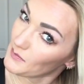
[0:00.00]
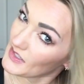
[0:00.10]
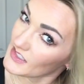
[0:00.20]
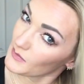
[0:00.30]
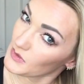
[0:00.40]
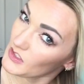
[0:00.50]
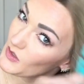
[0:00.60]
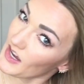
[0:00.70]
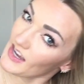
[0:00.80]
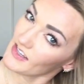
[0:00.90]
My tip to you
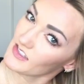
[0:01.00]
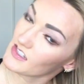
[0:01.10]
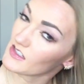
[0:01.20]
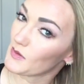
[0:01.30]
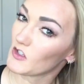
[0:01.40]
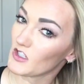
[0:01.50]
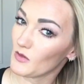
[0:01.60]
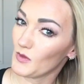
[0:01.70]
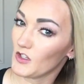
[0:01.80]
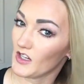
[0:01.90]
guys, especially
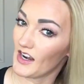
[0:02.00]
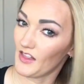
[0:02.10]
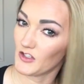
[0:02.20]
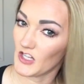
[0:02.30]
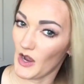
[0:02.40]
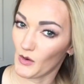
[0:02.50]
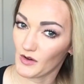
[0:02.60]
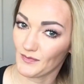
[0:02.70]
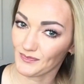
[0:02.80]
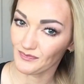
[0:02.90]
when you get out of the shower,